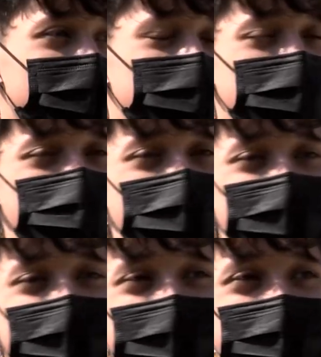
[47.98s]
I think it'd
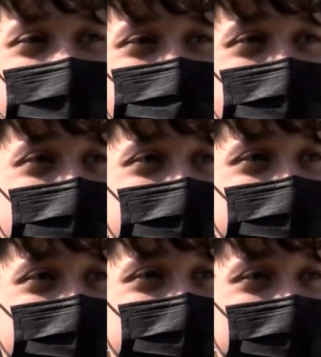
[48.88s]
be a good idea
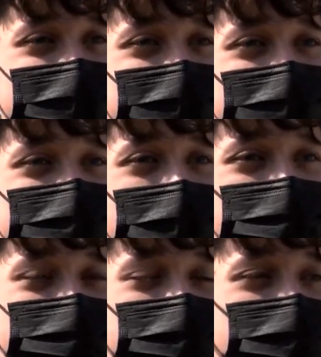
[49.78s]
because like it could
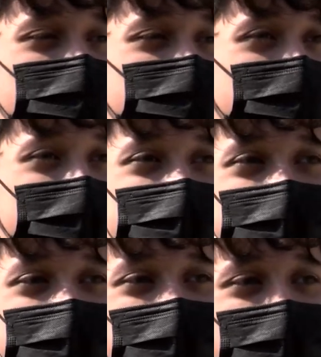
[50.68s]
stop school
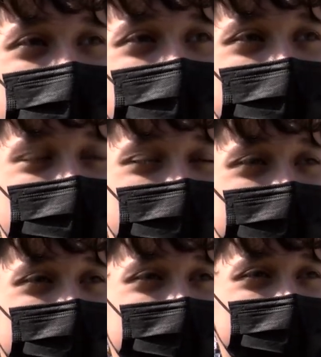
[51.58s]
shootings in the future and
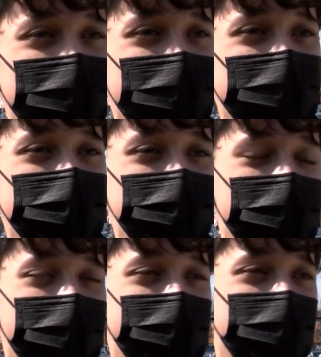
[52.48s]
stuff like that. So I think it's
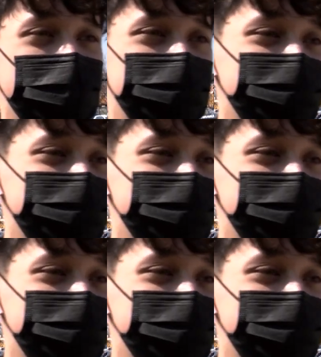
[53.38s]
a good idea.